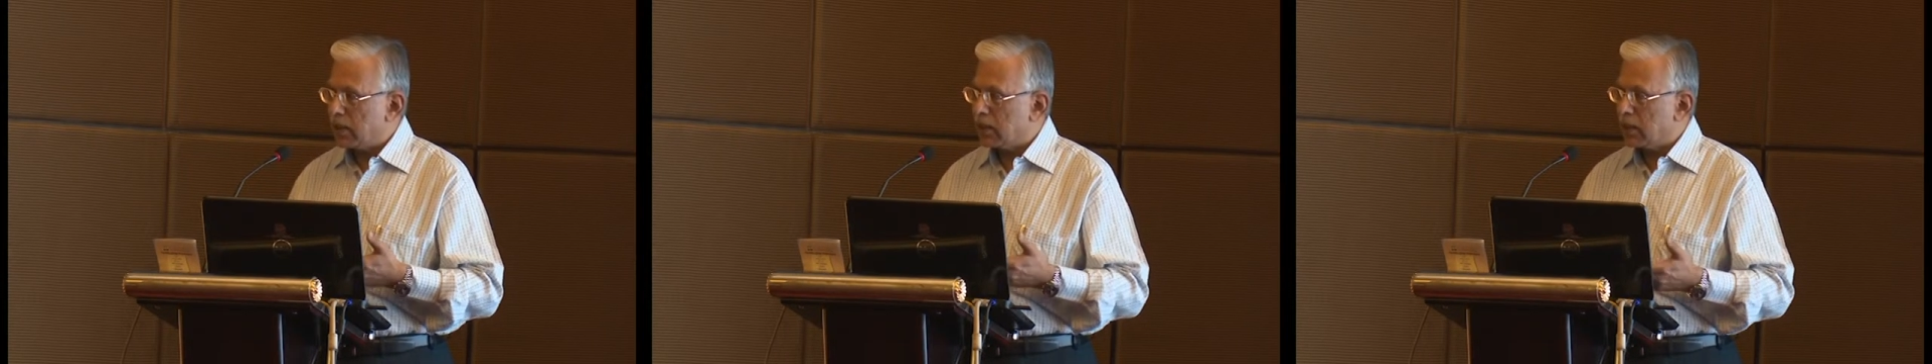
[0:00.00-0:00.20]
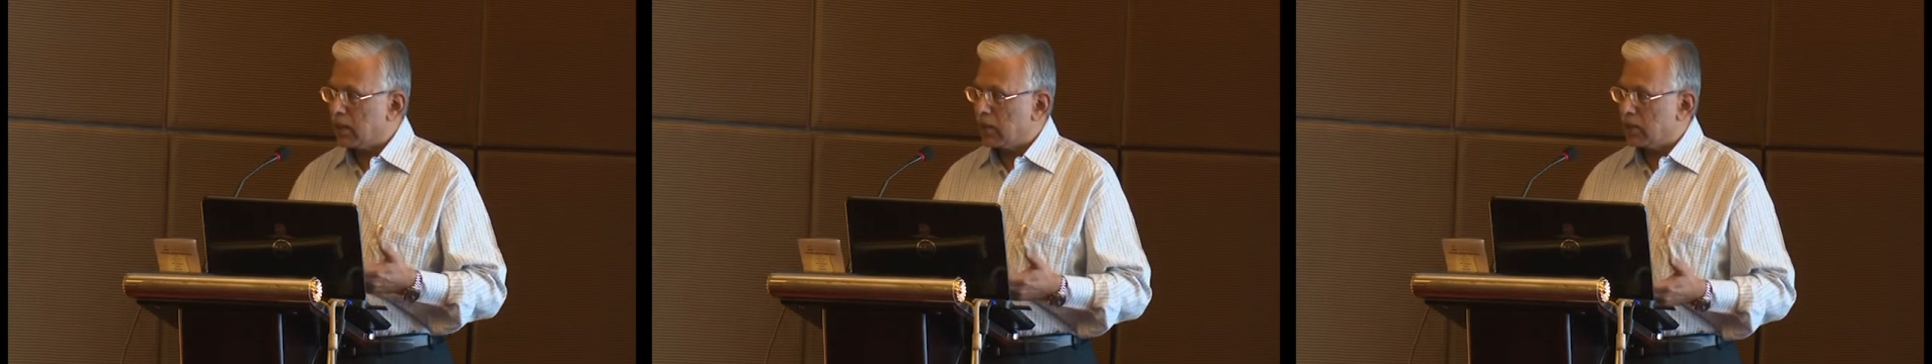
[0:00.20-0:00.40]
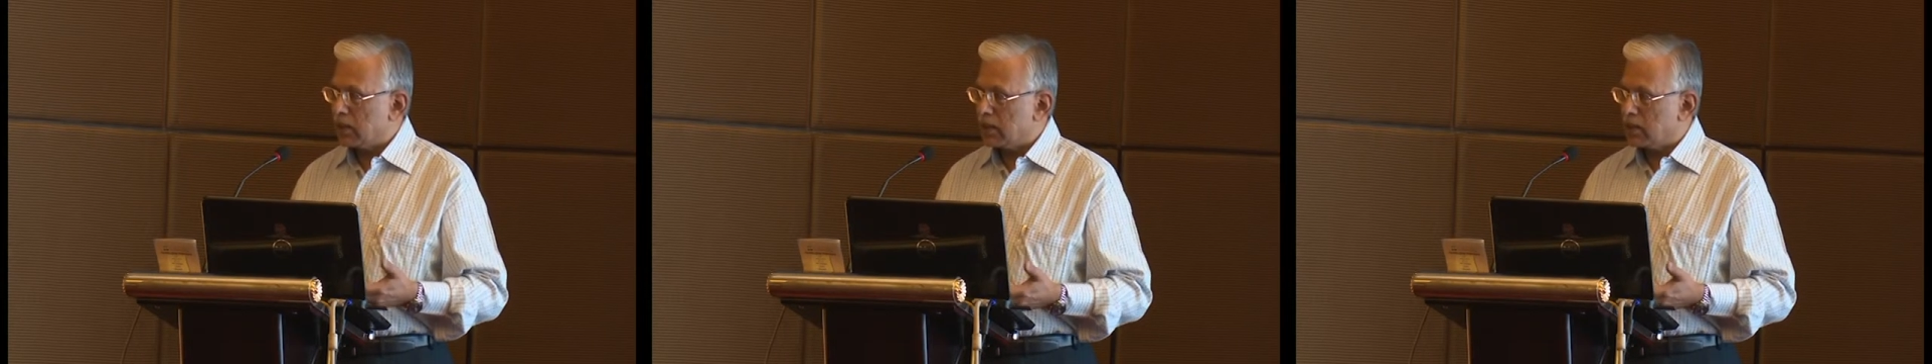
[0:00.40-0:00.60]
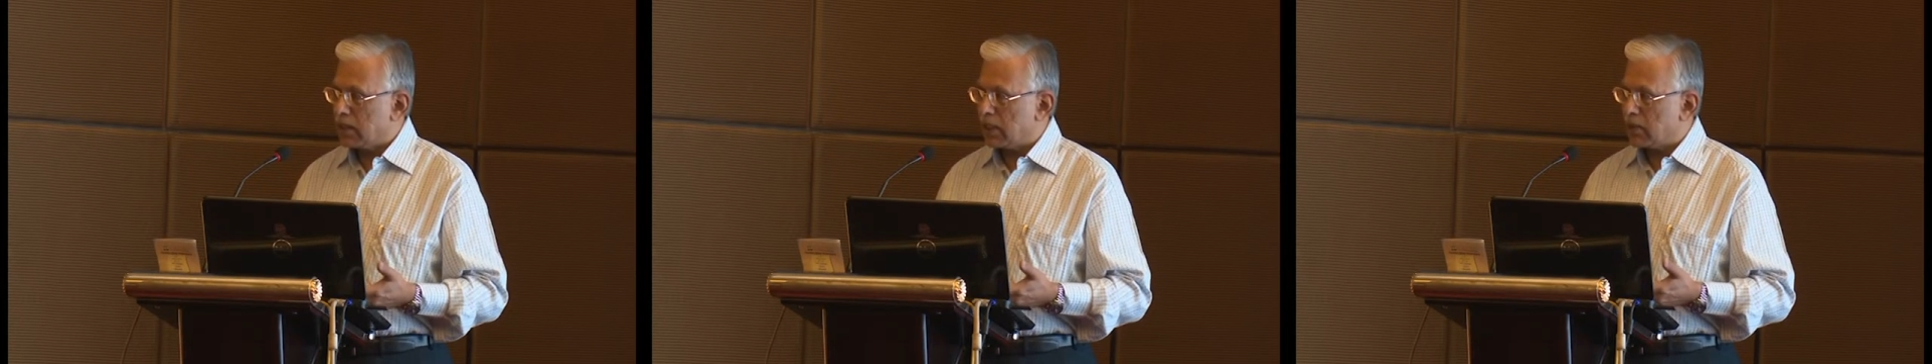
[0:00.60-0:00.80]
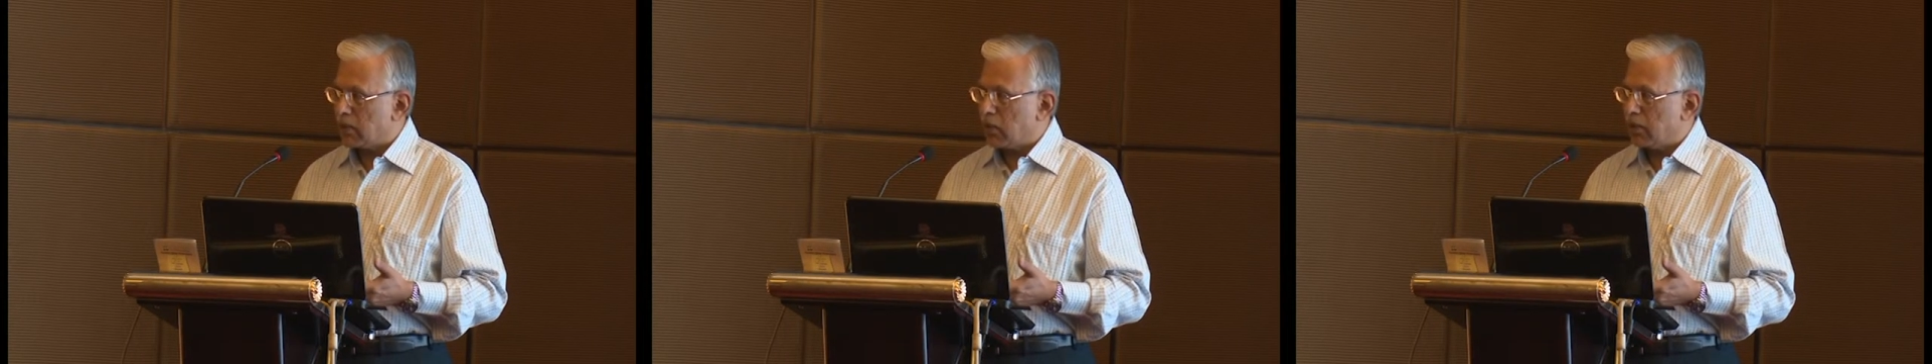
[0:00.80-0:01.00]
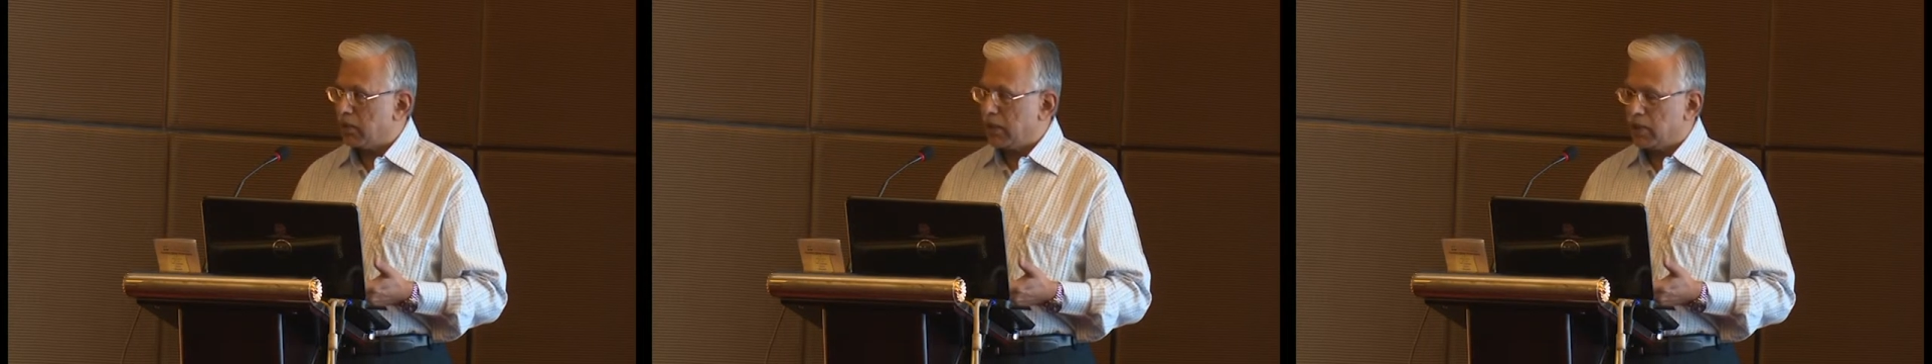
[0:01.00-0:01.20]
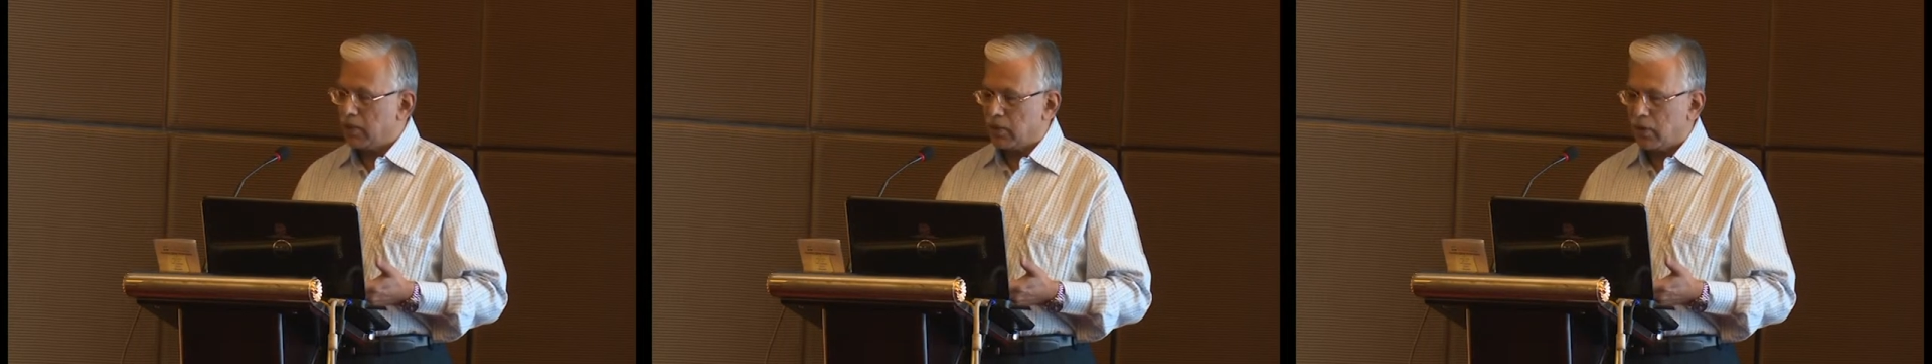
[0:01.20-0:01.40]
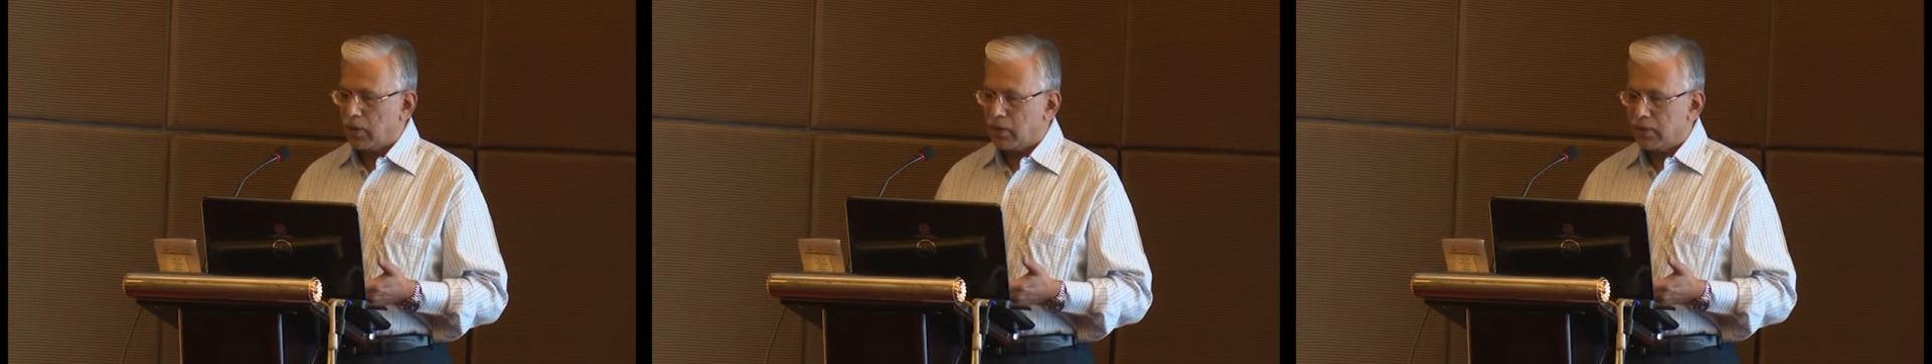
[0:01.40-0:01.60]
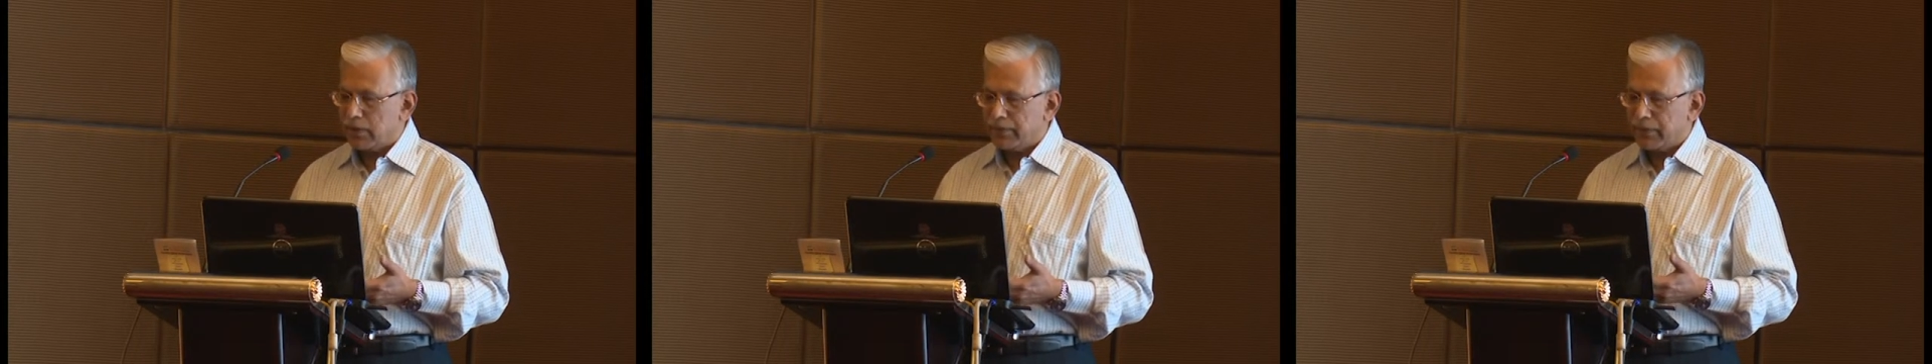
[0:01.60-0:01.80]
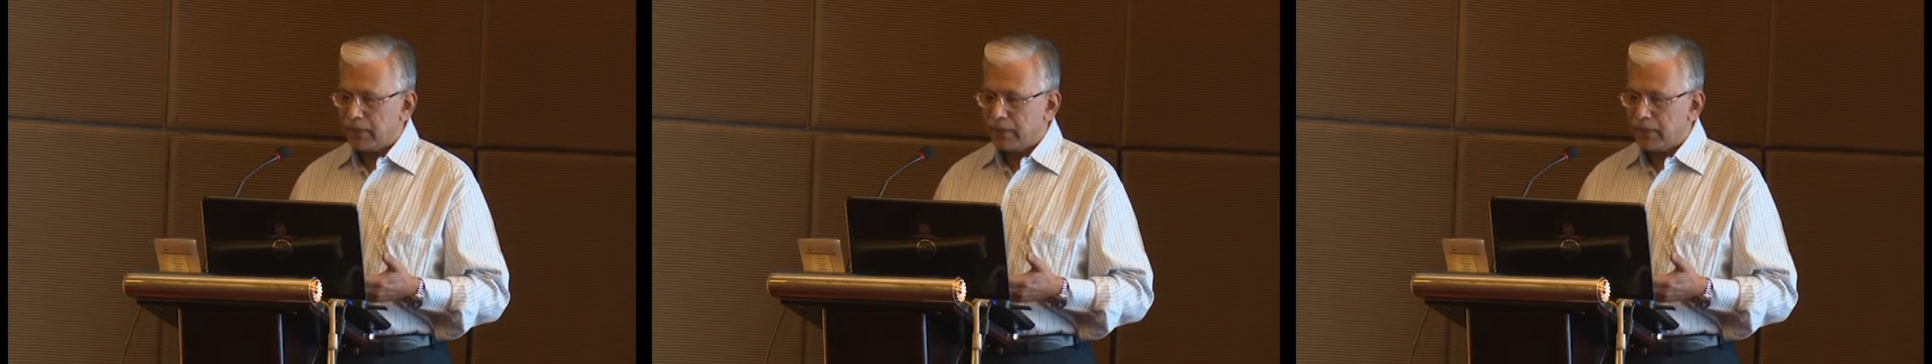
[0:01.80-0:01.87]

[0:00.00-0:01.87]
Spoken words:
intraosseous has not been taught.